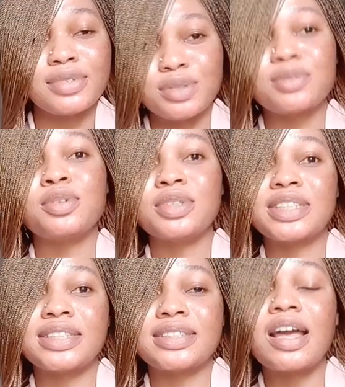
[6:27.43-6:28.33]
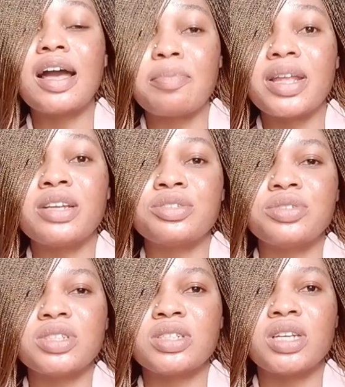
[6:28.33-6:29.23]
do not apply
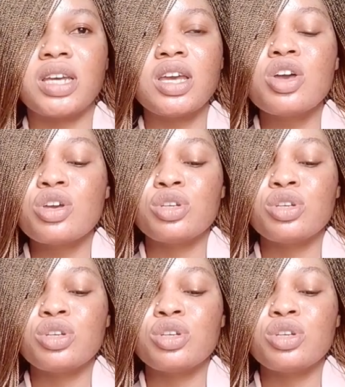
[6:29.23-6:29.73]
during the day